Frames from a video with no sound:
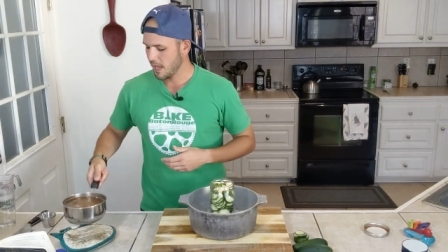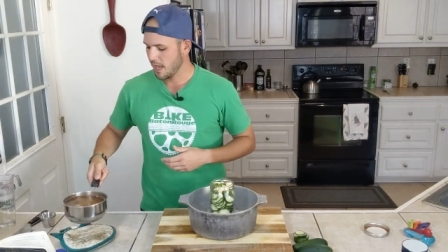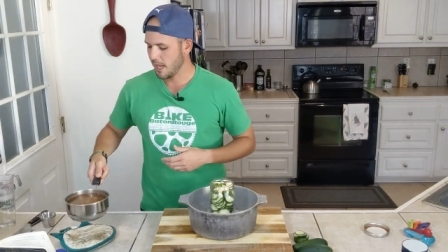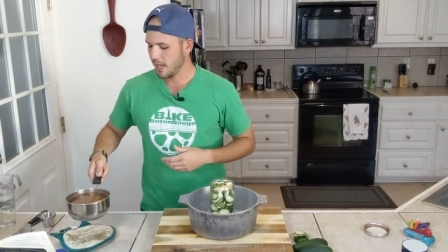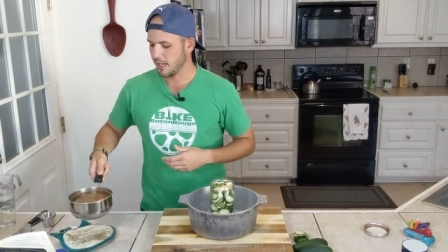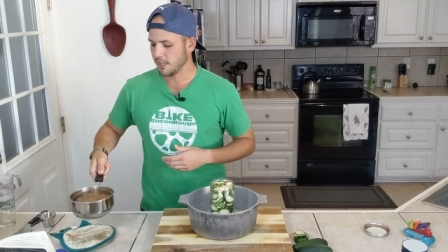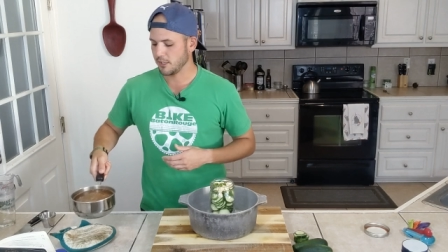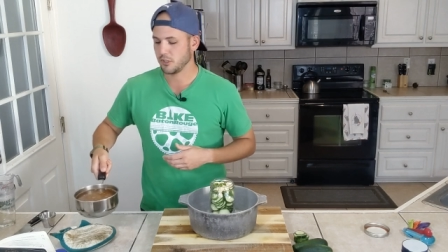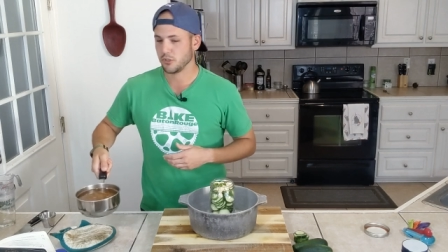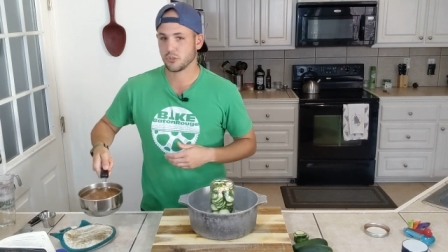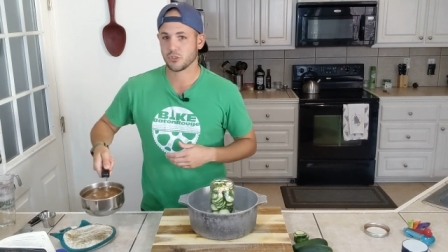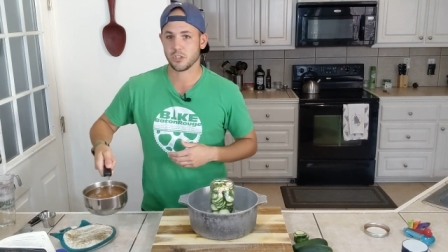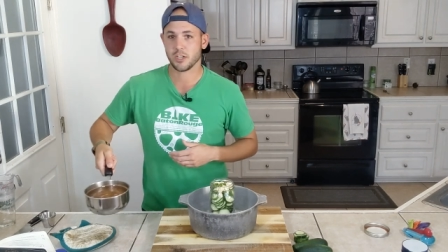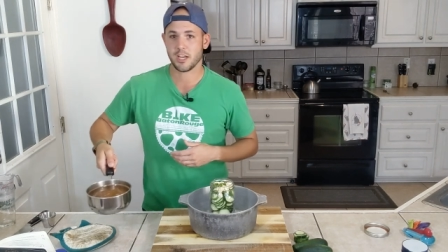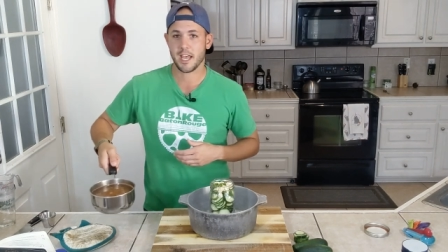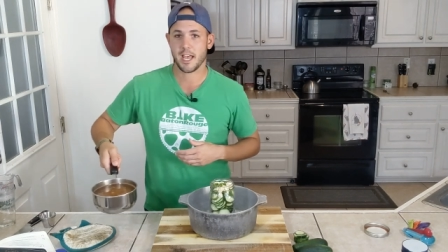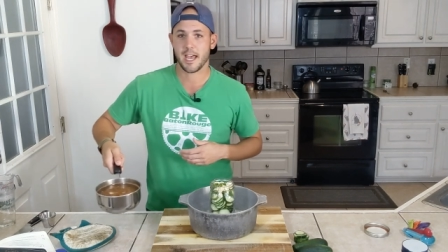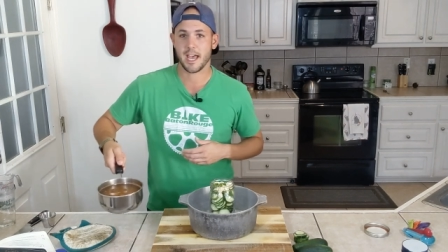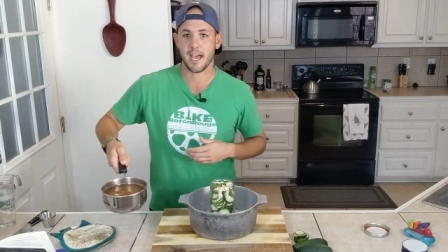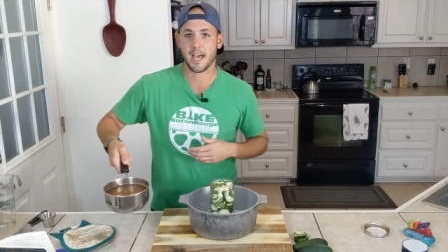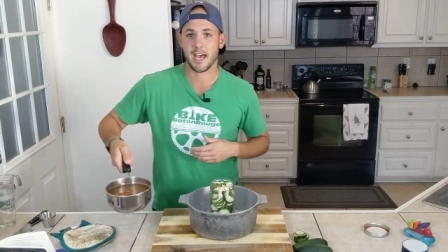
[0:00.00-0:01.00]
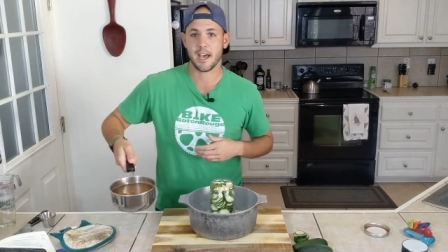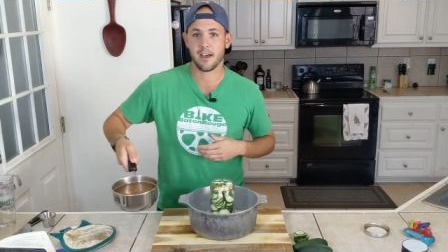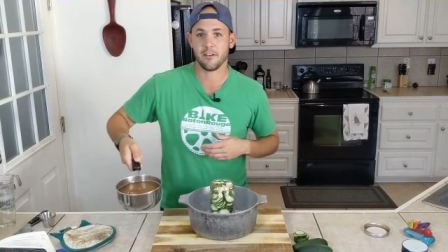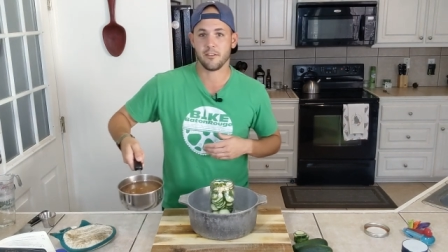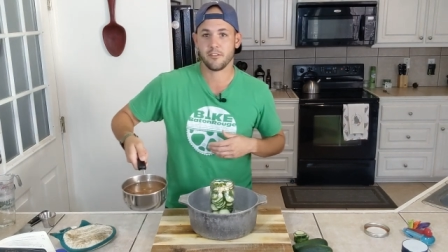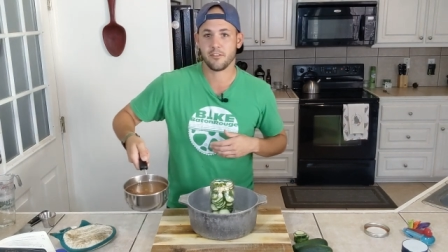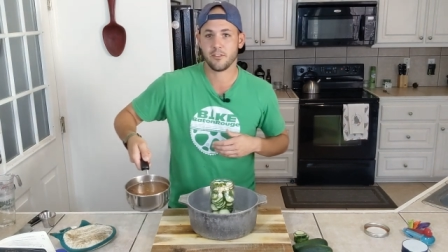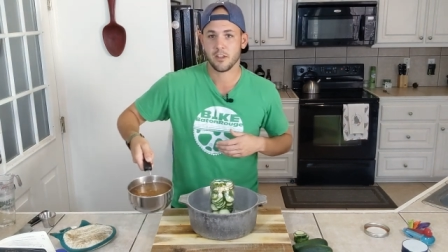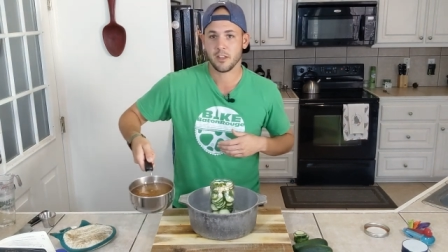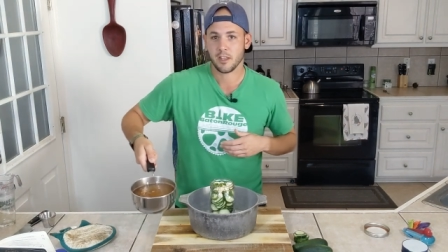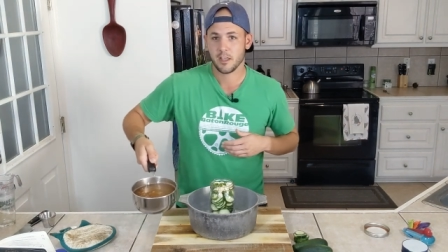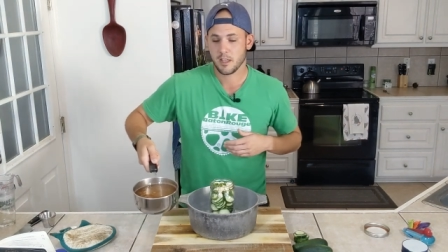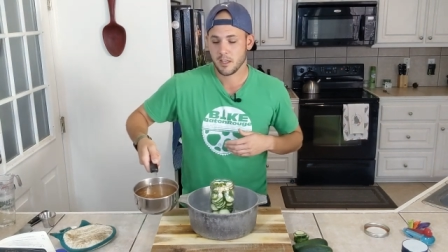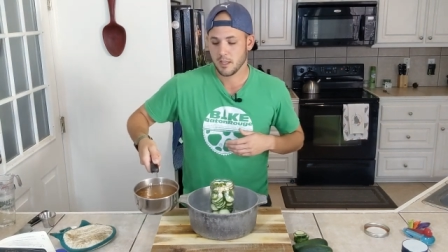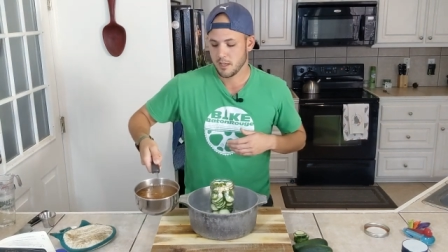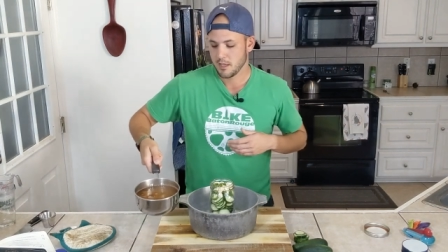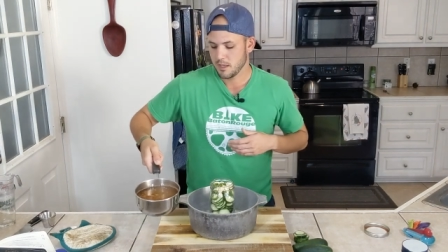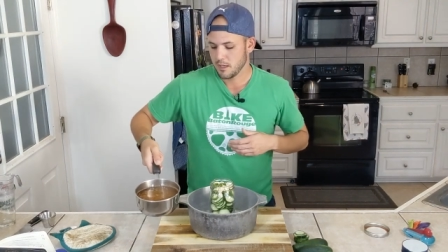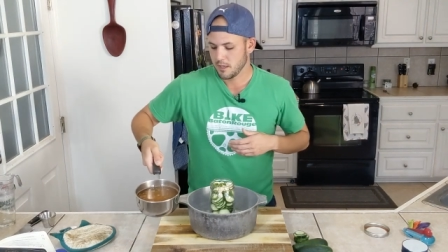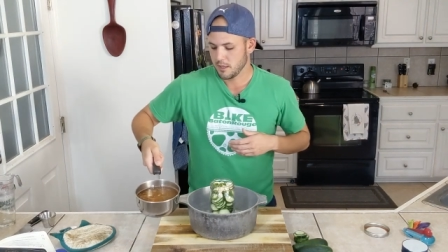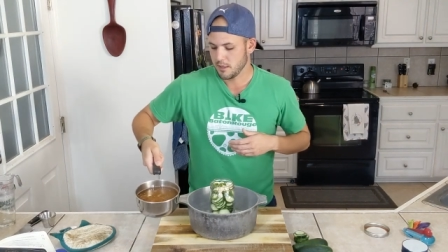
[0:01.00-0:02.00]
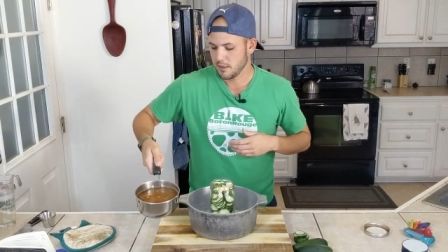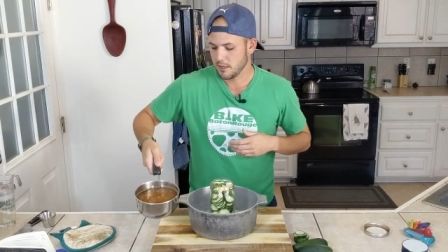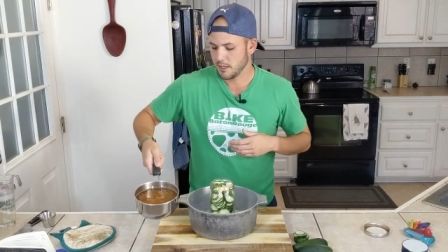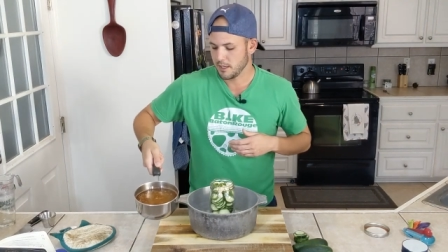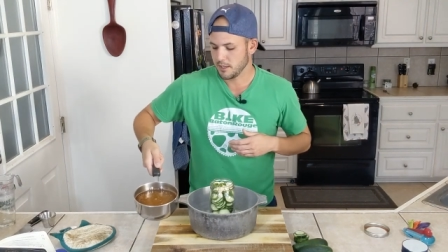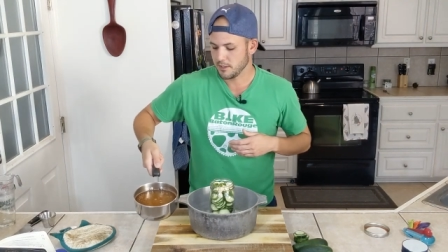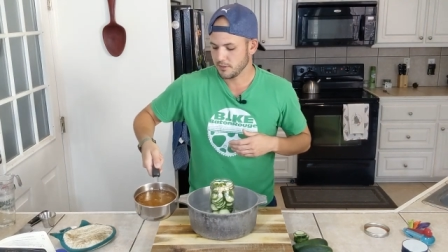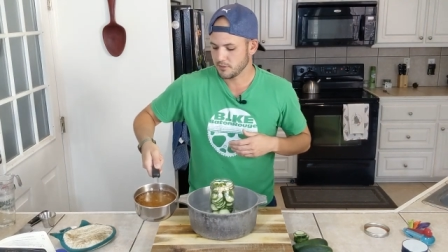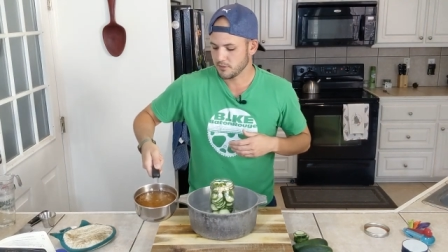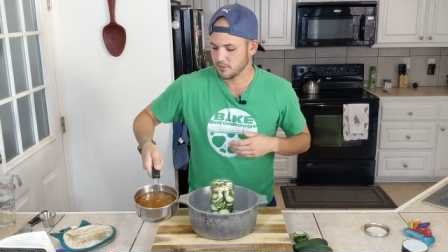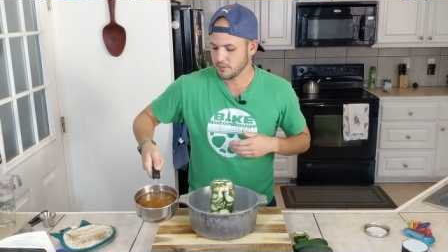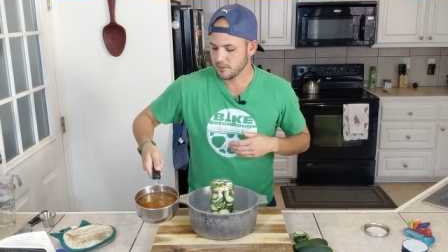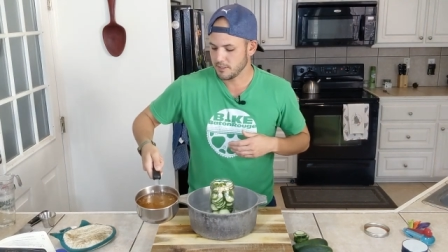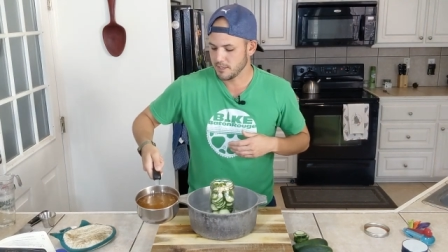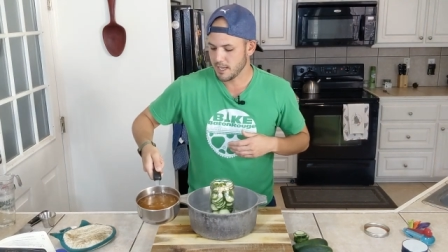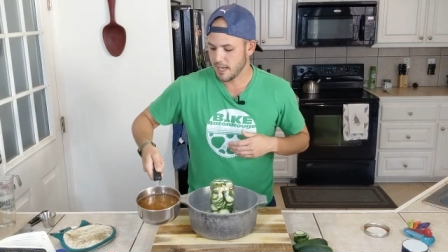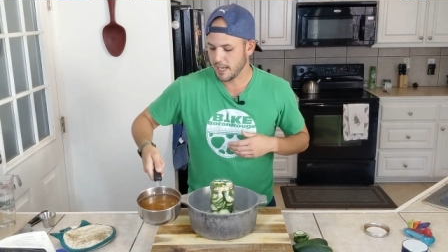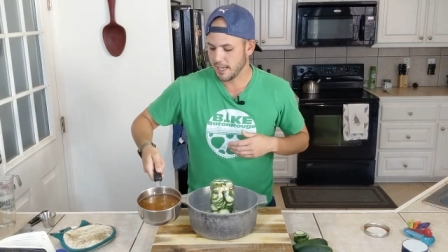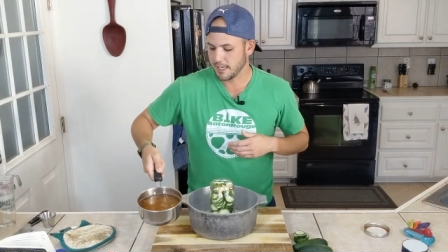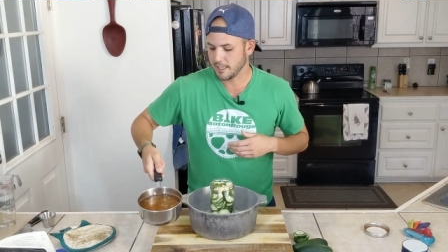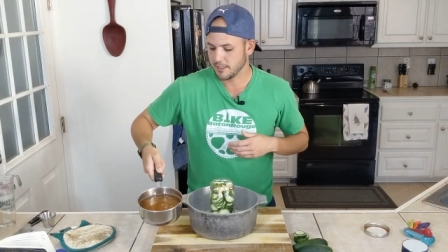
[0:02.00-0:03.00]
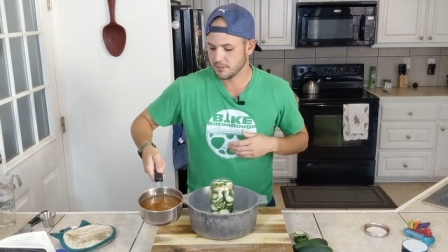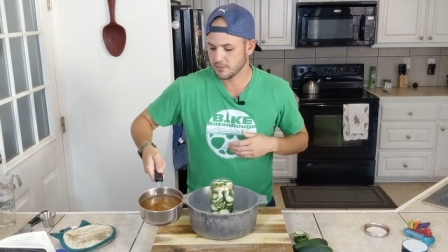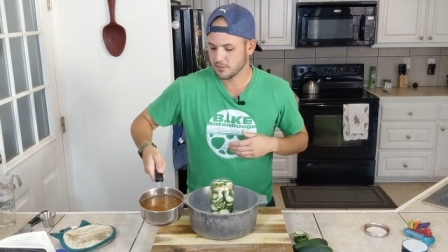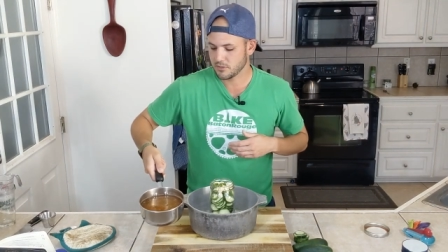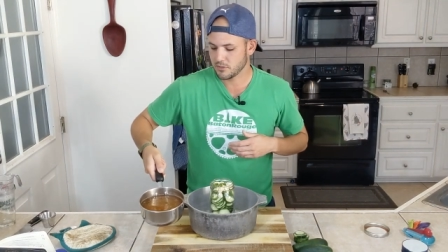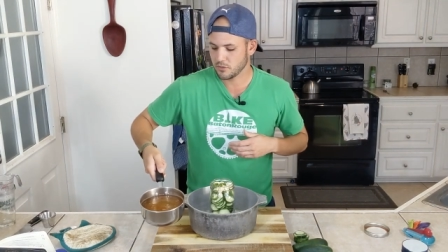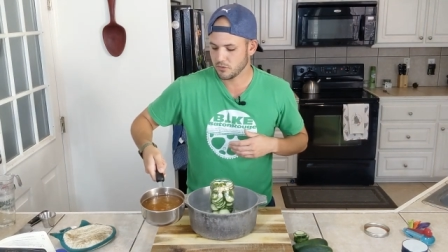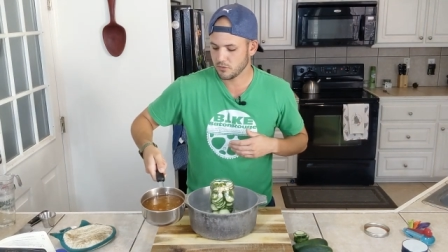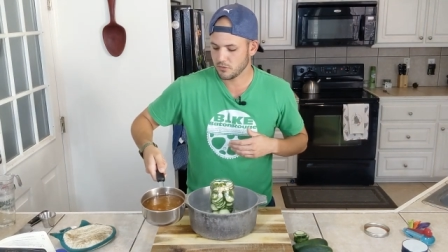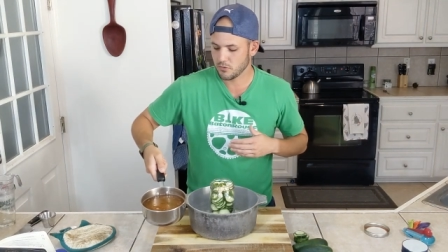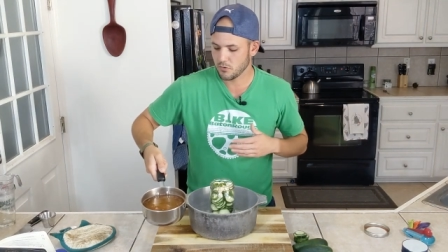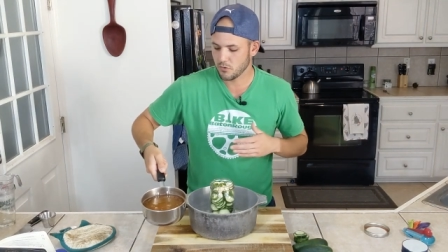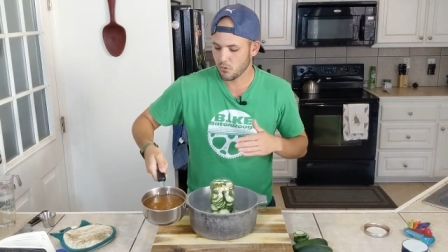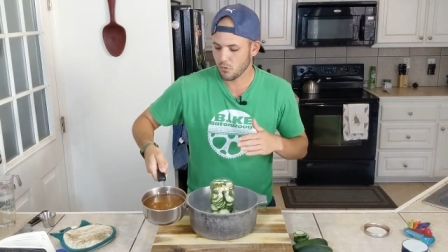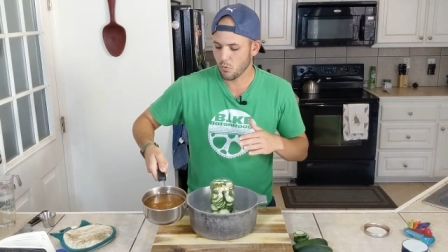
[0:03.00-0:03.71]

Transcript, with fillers: And you should have this nice